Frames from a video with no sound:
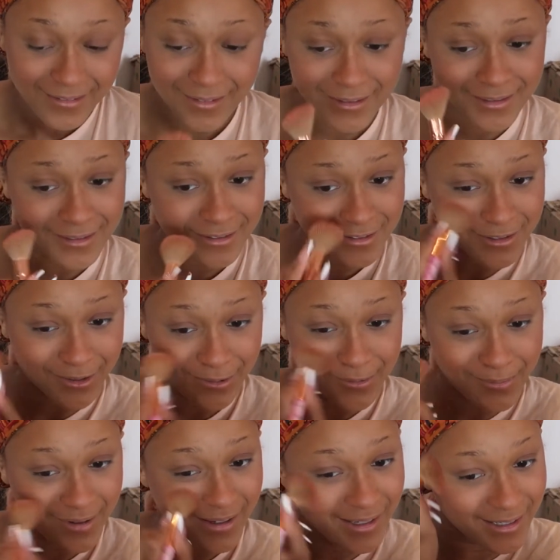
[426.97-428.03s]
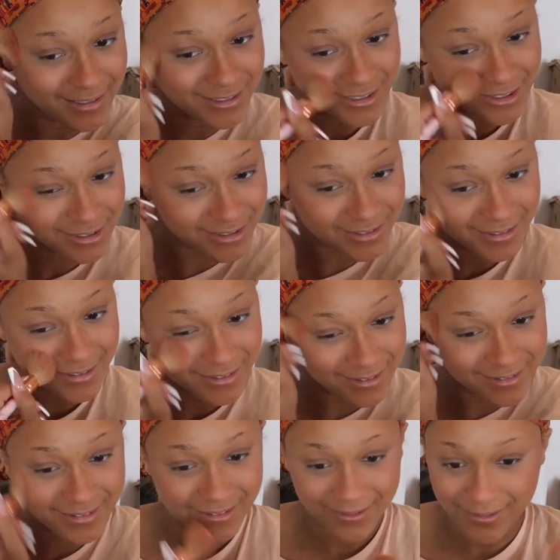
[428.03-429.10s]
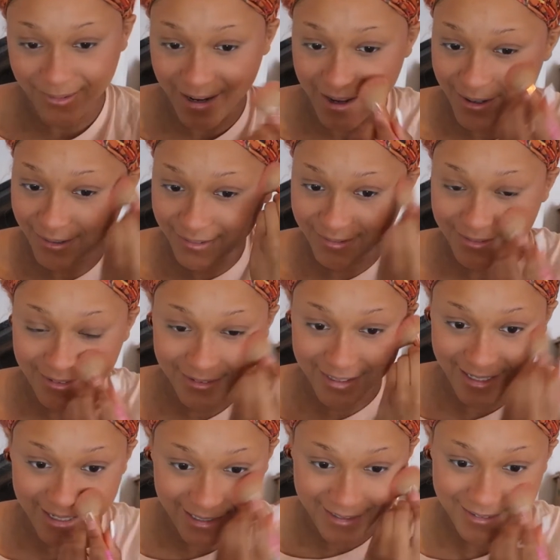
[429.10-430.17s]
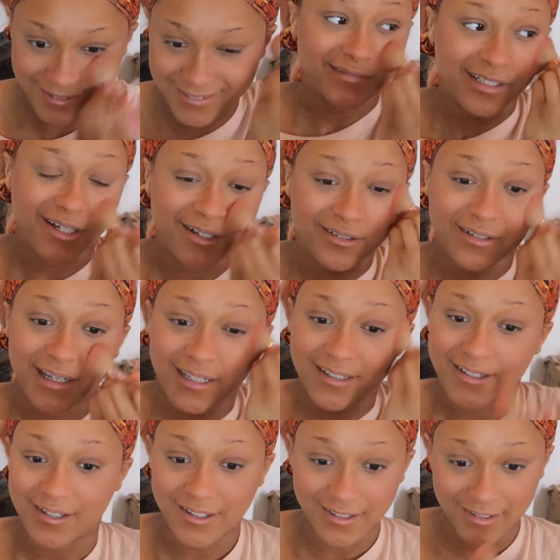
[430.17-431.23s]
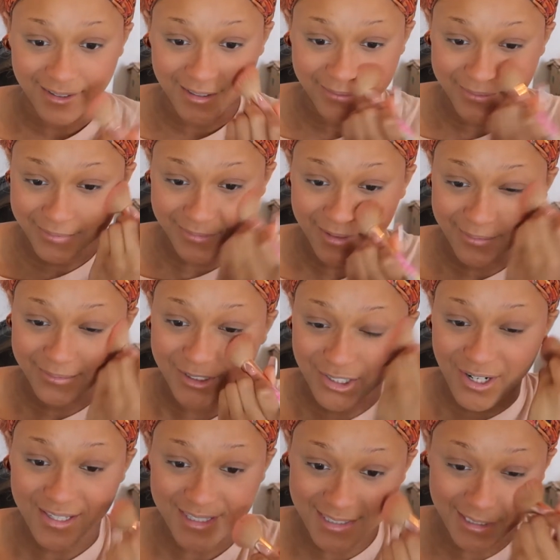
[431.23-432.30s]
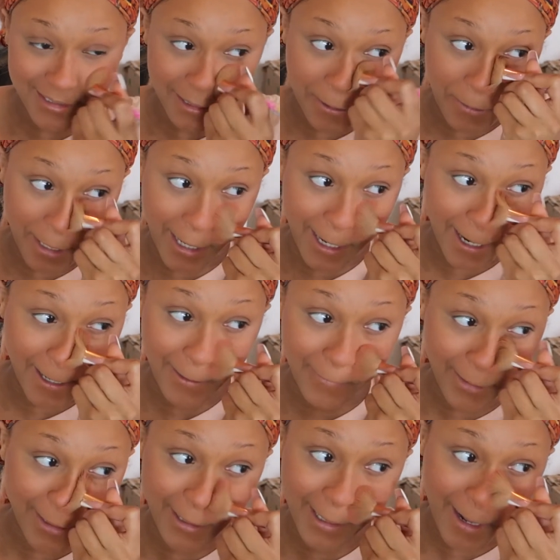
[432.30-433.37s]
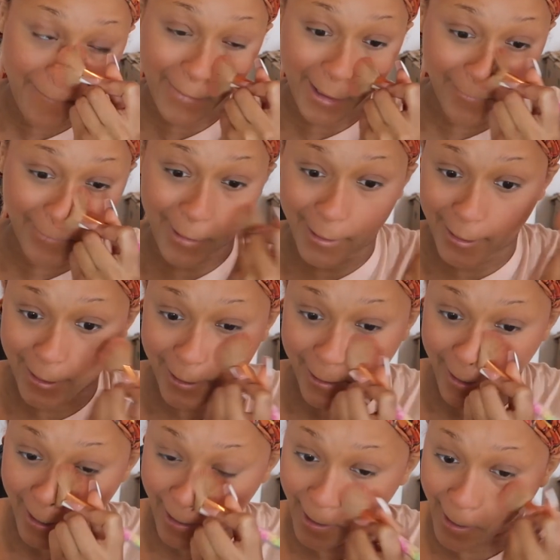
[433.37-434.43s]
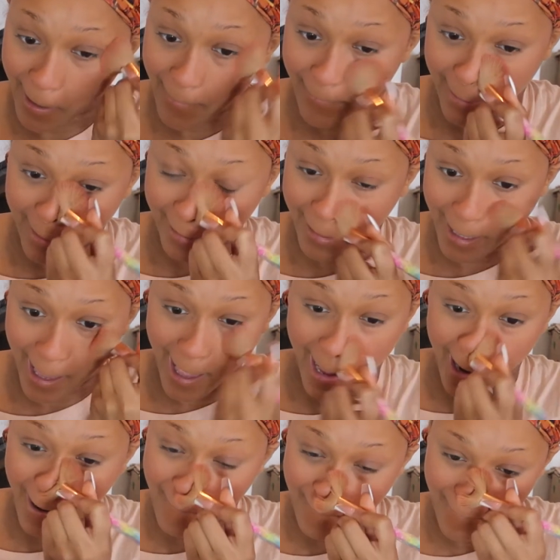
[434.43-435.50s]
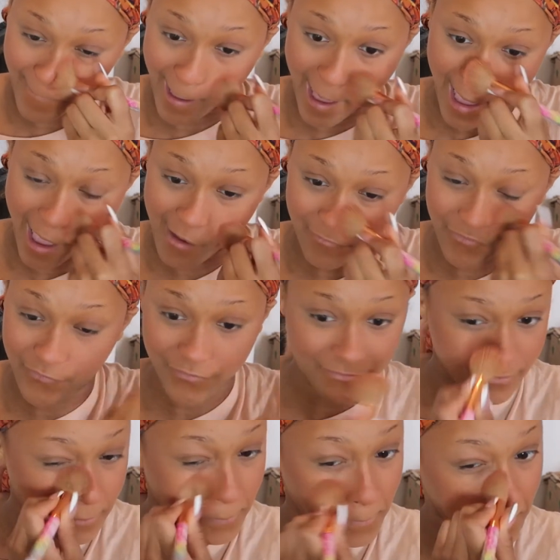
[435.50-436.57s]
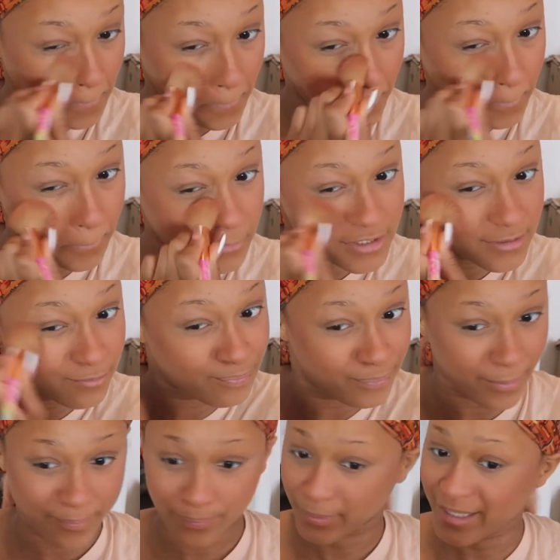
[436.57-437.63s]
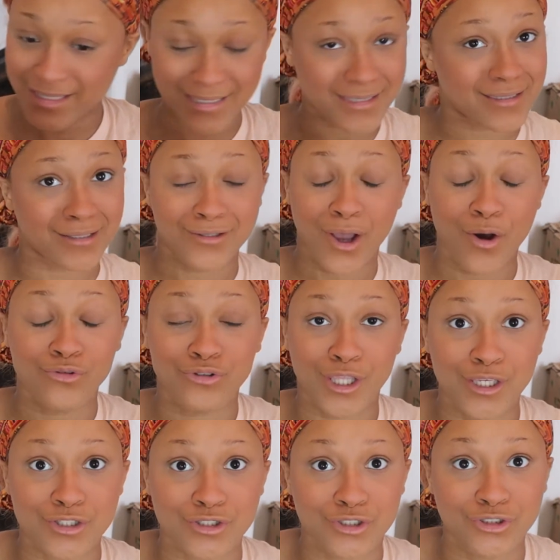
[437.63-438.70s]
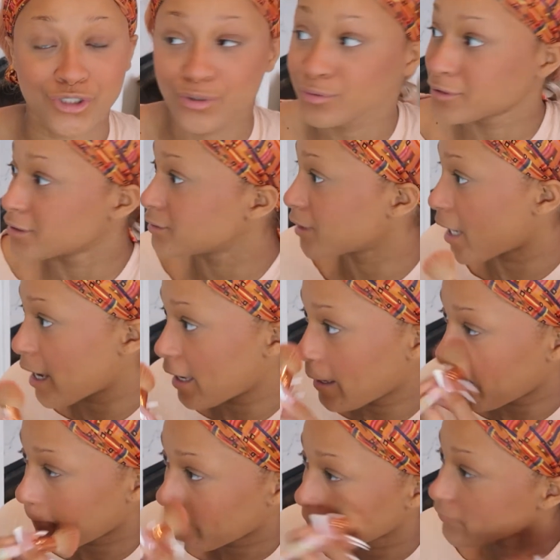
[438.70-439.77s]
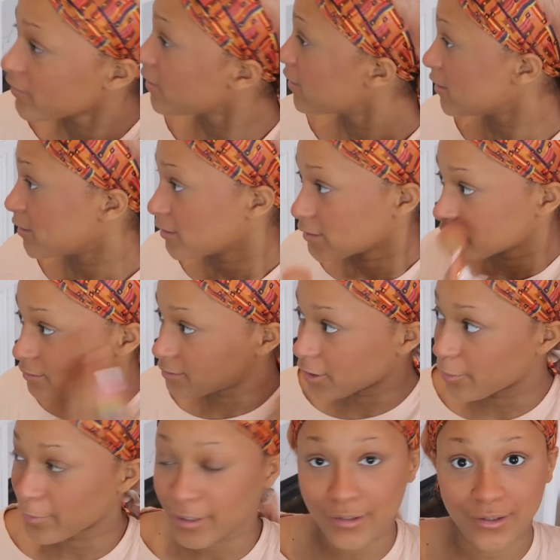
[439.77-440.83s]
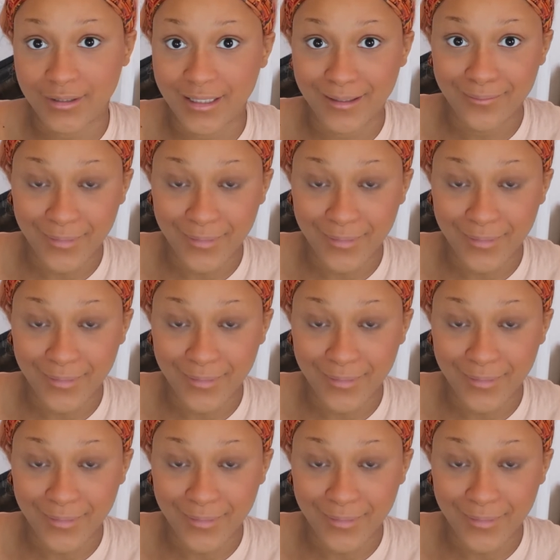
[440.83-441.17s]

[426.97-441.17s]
This is so much. Wow. Okay. All right, girl. I'm trusting you here. You better not make me look like a maniac. I have some places to go, things to do today. Don't want to look like a